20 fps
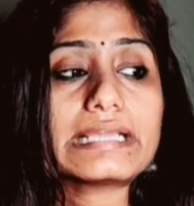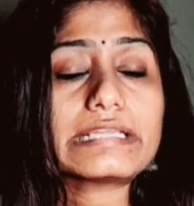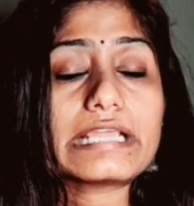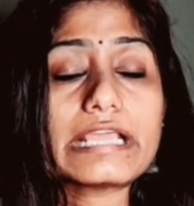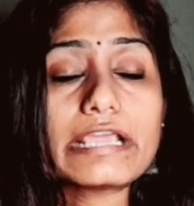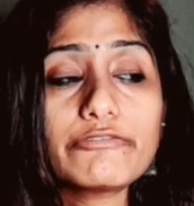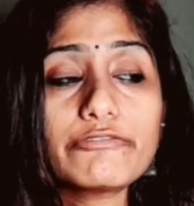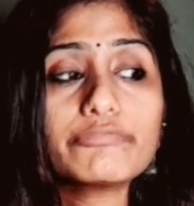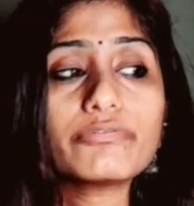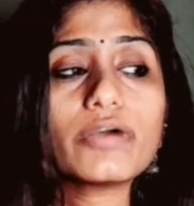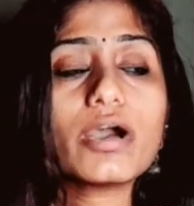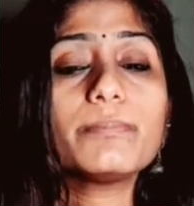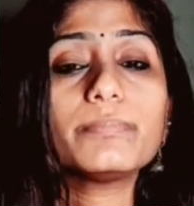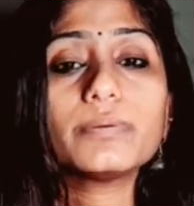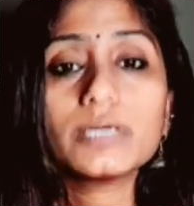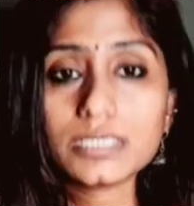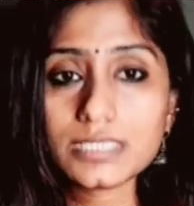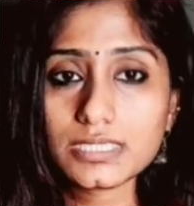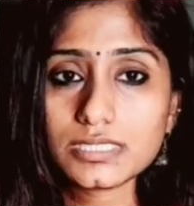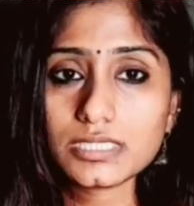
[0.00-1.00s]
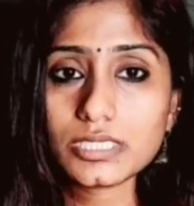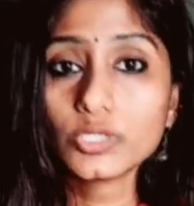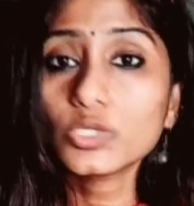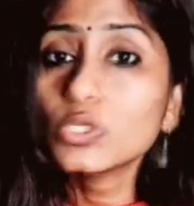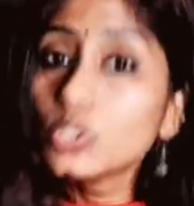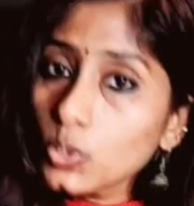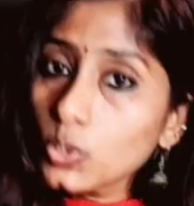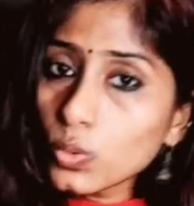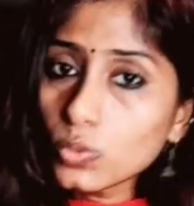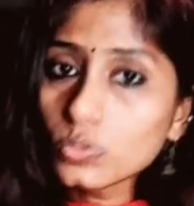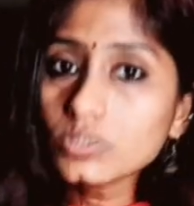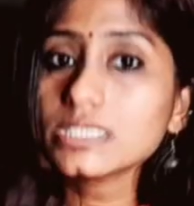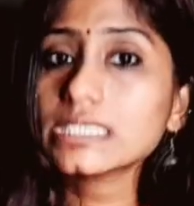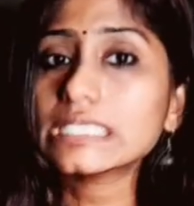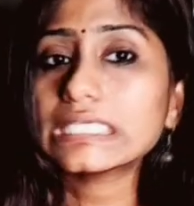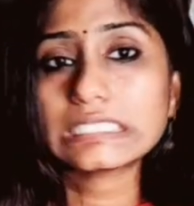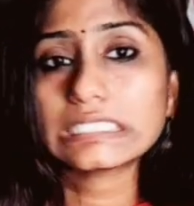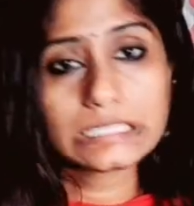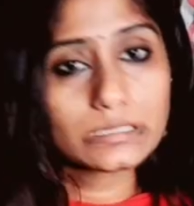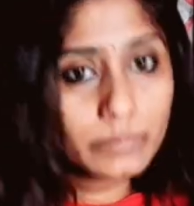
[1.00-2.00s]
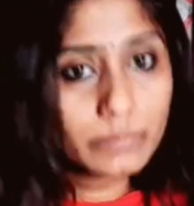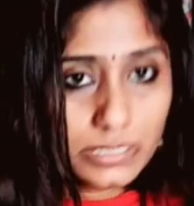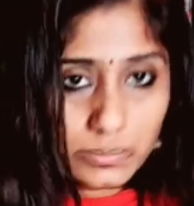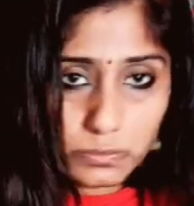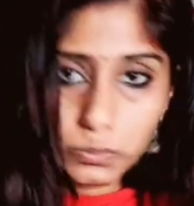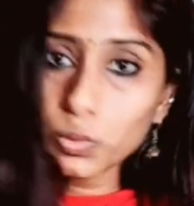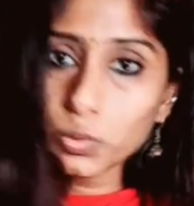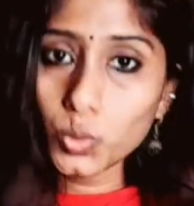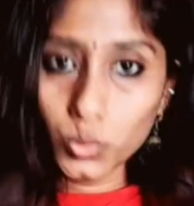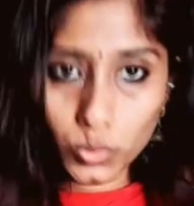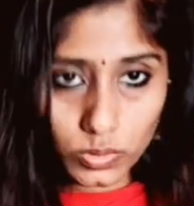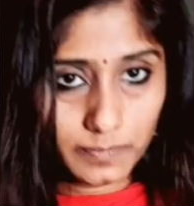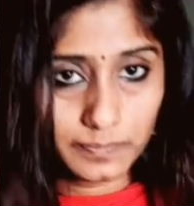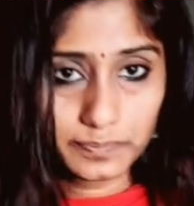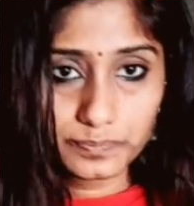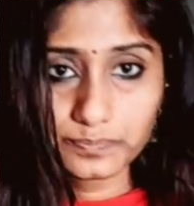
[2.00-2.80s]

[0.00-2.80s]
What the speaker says: if a person knows little bit more,